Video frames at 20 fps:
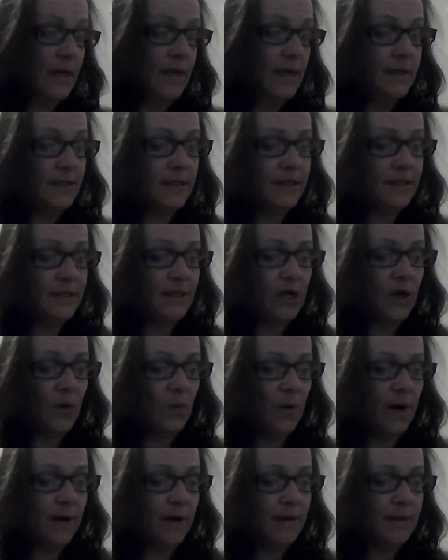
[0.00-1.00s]
Since our
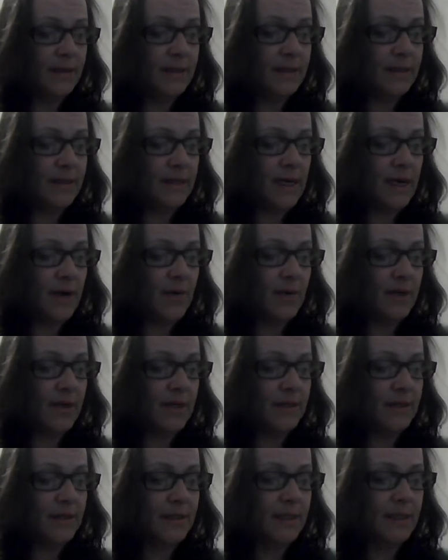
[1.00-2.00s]
awareness is now a
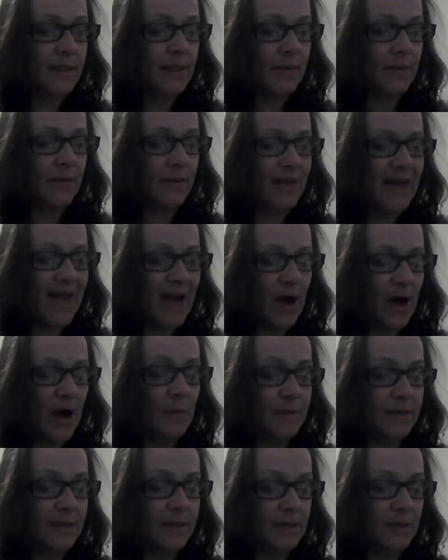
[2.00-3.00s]
continual now
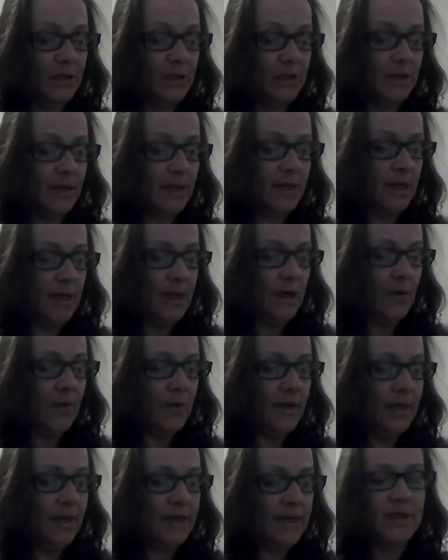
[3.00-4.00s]
position, we
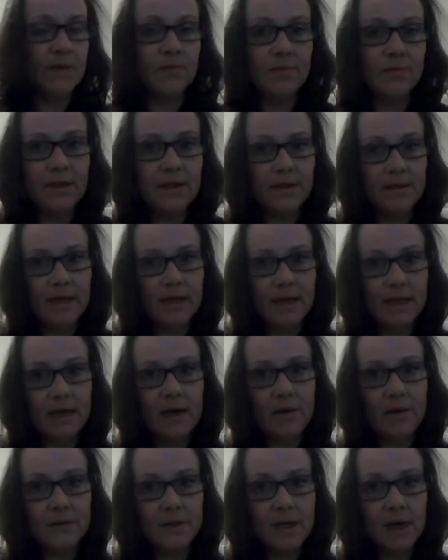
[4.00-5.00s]
need to rethink
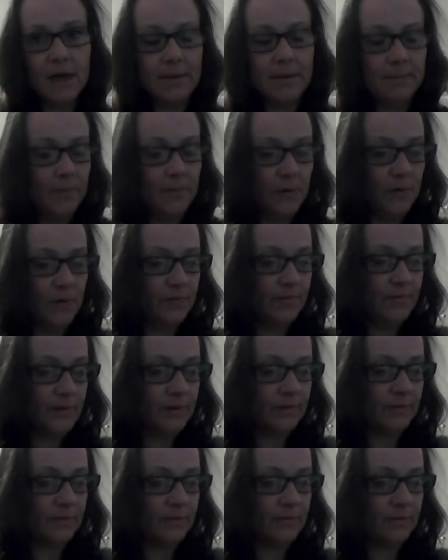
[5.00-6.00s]
how time
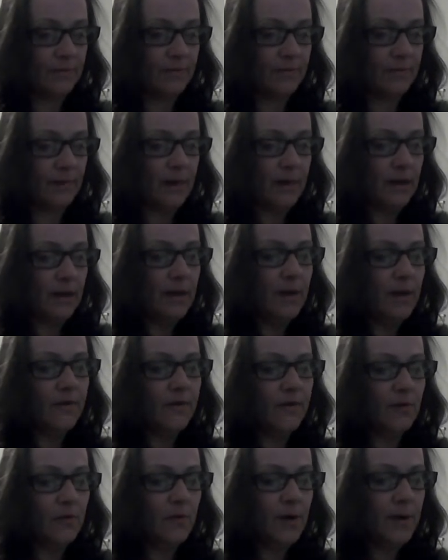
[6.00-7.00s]
moves.
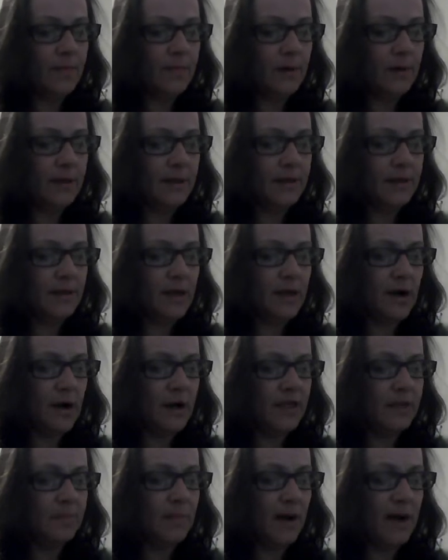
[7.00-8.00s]
The ripple is
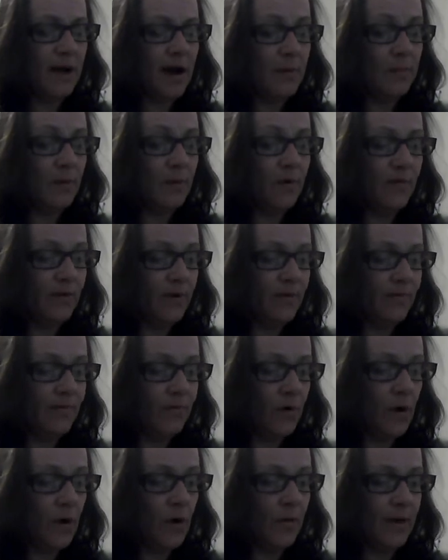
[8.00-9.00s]
caused by our moving
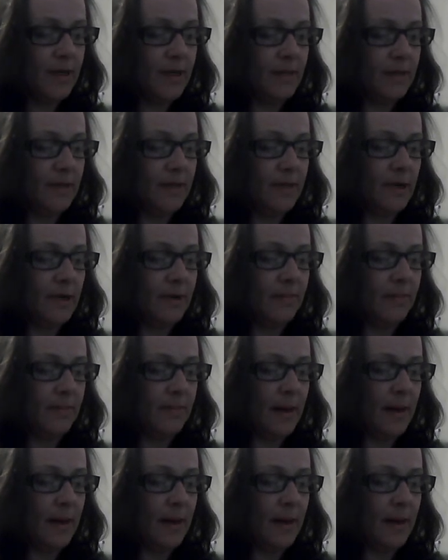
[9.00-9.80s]
forward in time.